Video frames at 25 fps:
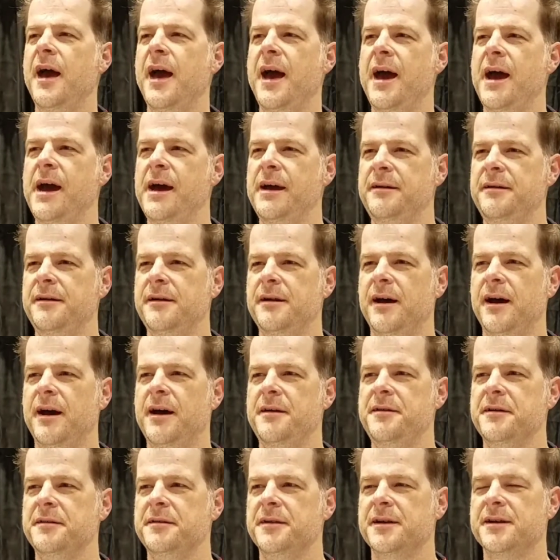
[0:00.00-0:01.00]
And
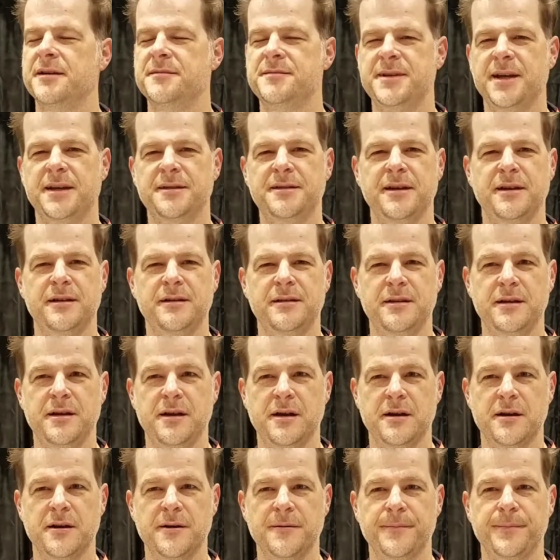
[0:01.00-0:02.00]
I think that comes out the end of the
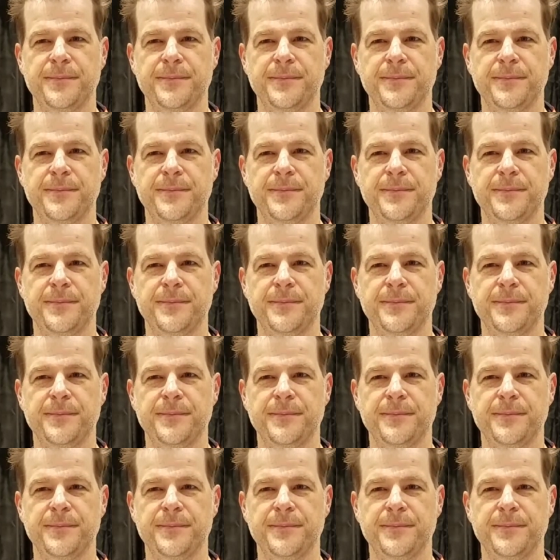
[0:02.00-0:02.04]
year.